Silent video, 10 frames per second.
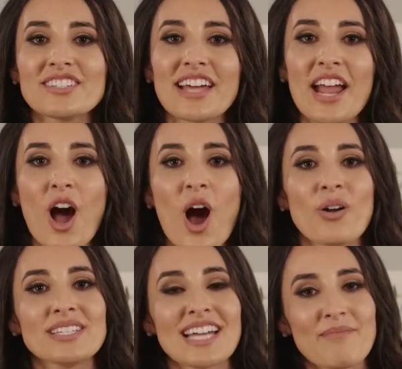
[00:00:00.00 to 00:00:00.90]
so that I
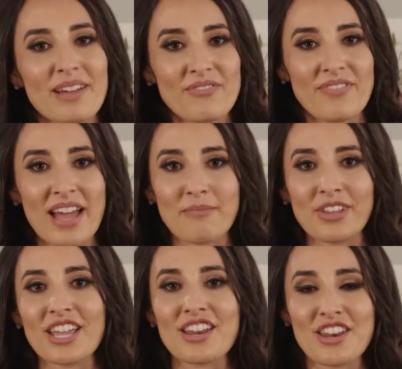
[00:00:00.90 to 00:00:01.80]
always have my
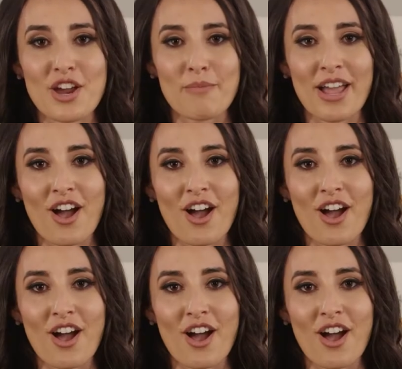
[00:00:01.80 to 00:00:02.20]
family near my